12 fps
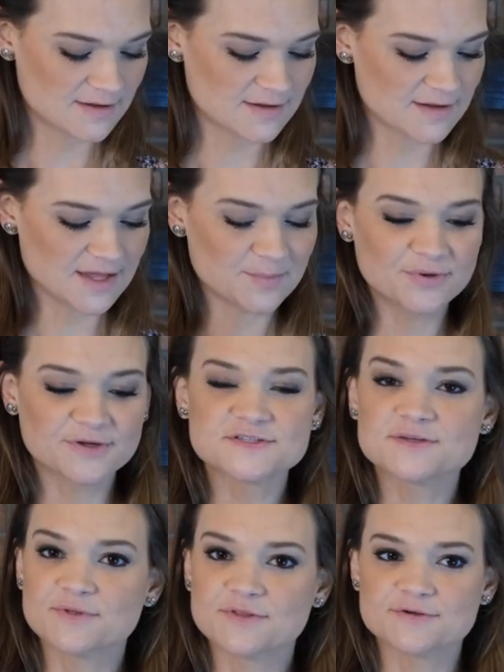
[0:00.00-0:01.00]
and put
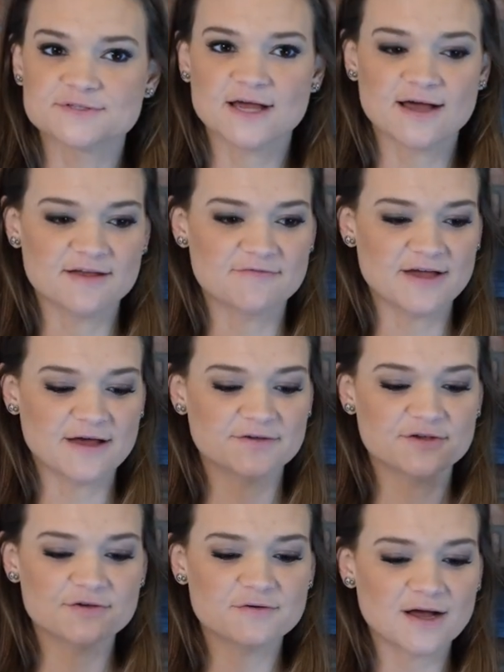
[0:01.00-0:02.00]
some of those high
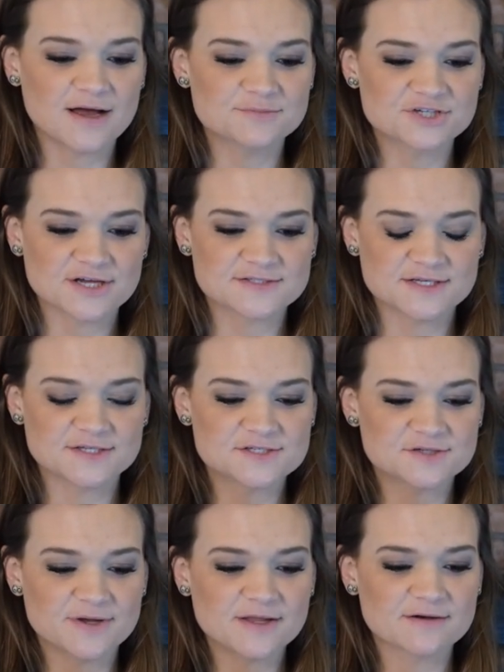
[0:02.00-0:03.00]
value objects
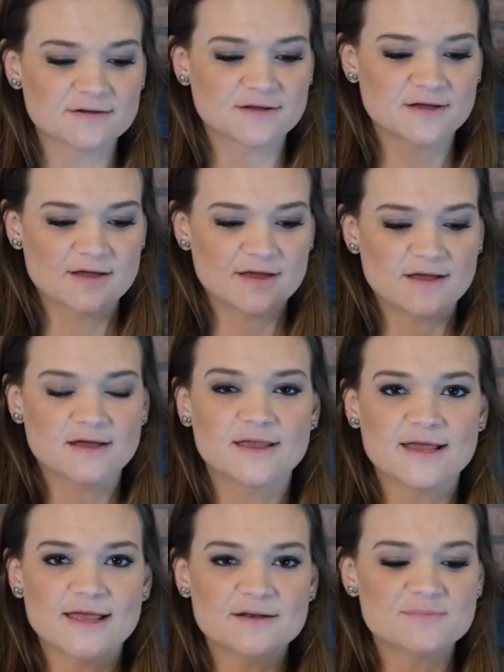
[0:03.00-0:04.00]
into it.
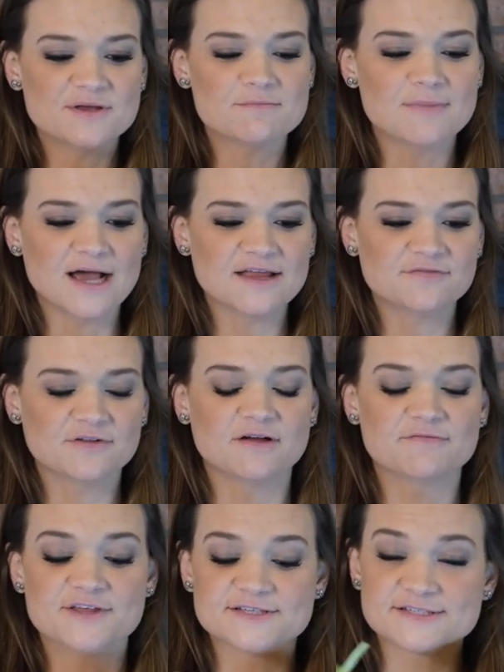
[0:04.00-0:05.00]
Again, be mindful
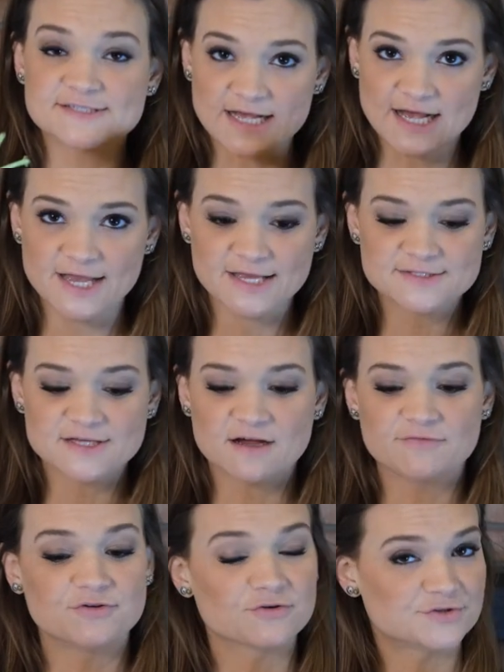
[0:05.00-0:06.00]
of the size
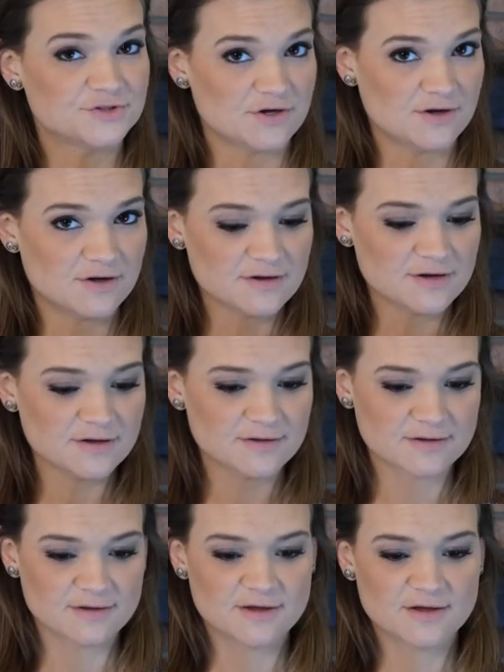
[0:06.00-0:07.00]
of your dog
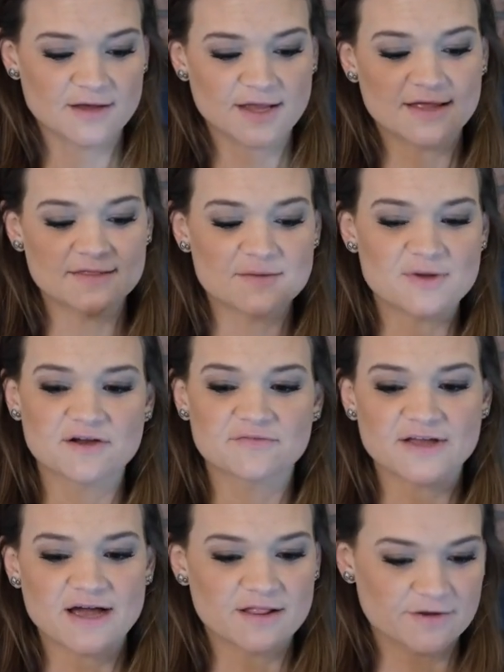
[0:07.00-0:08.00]
and the amount
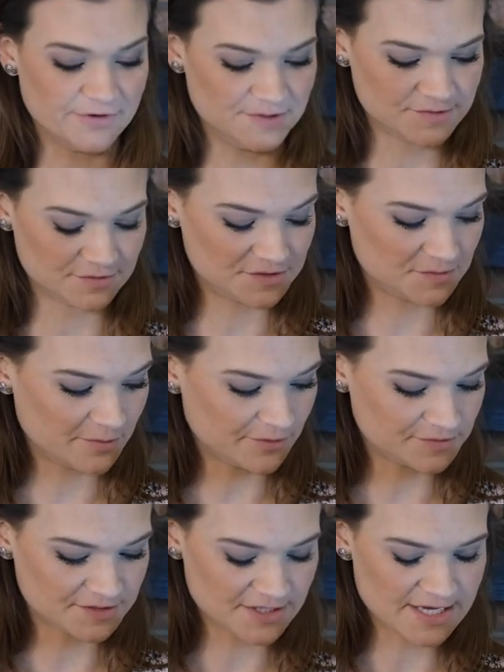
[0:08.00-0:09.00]
of calories they're
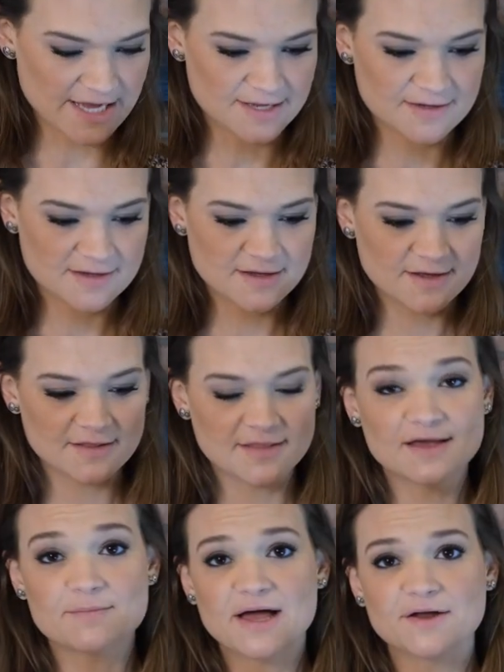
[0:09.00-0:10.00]
supposed to get.
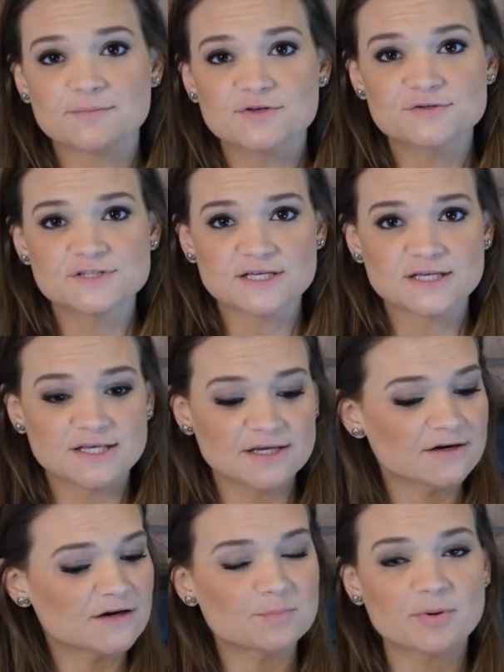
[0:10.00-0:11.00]
The amount I'm using
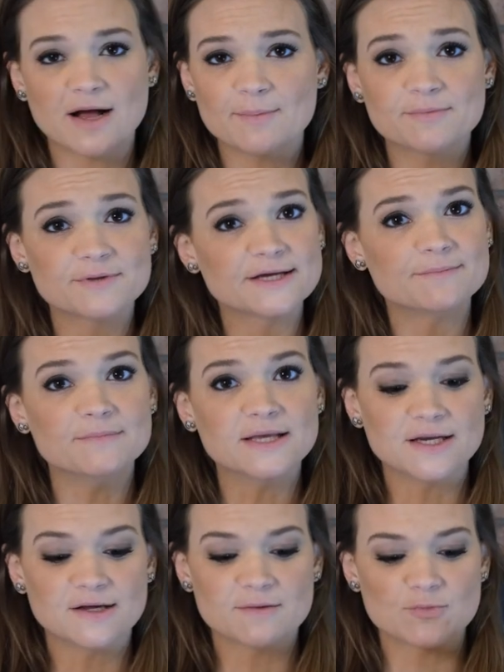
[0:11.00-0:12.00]
here, probably a
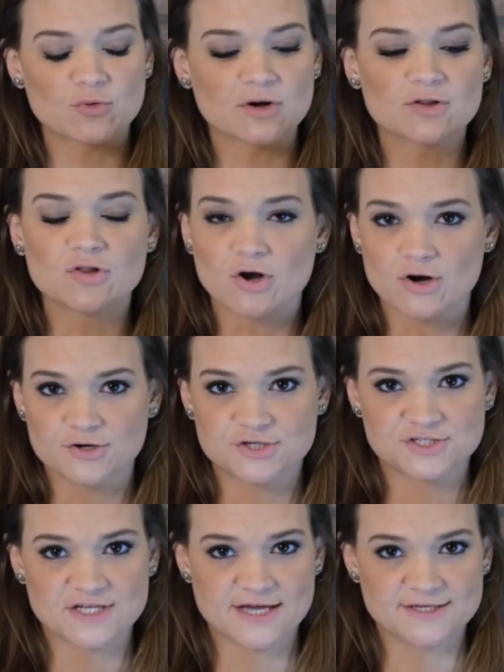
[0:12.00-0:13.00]
medium or a large
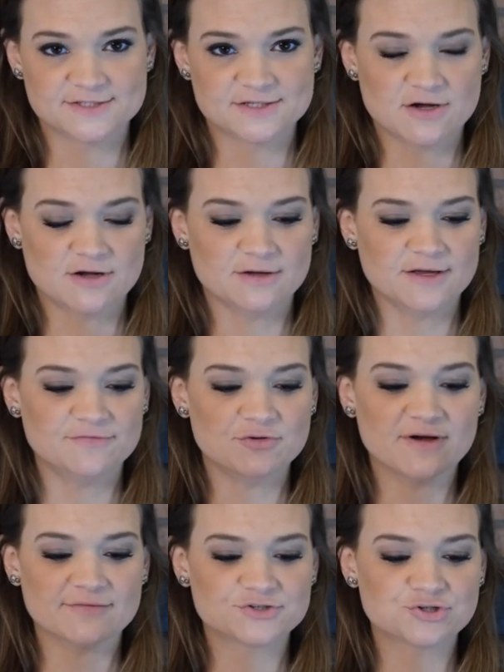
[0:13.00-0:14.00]
size dog. If you
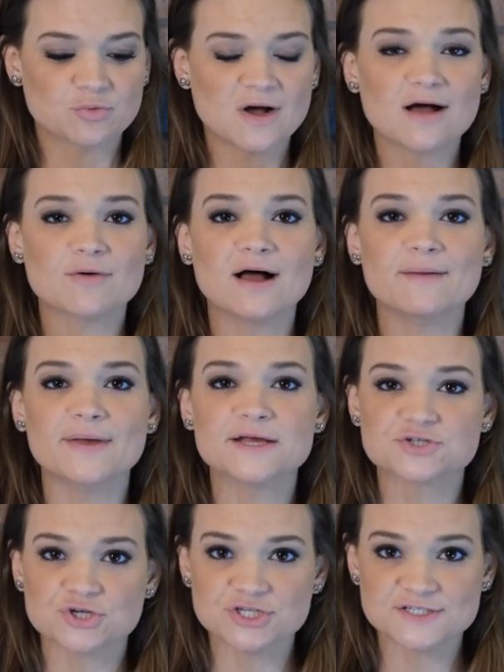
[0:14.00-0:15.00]
have a Chihuahua, make
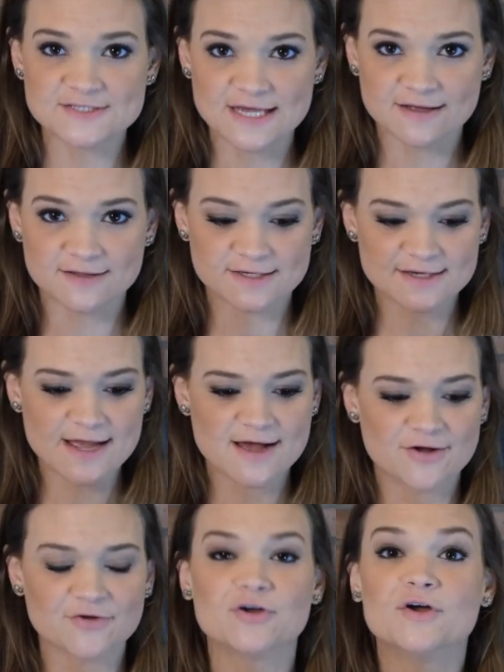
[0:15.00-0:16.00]
sure you scale it
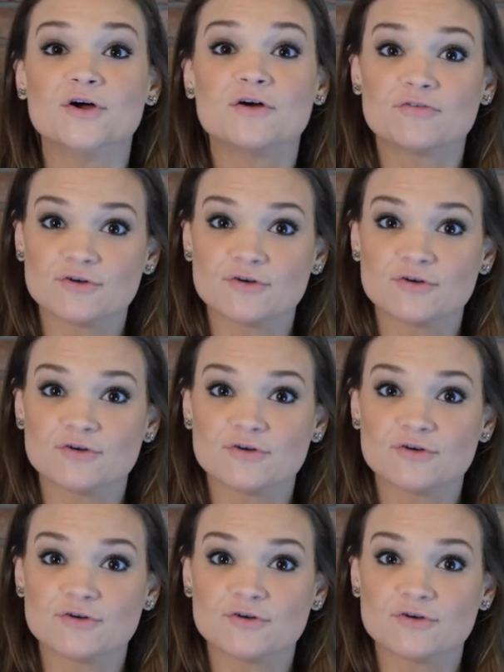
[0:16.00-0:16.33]
down for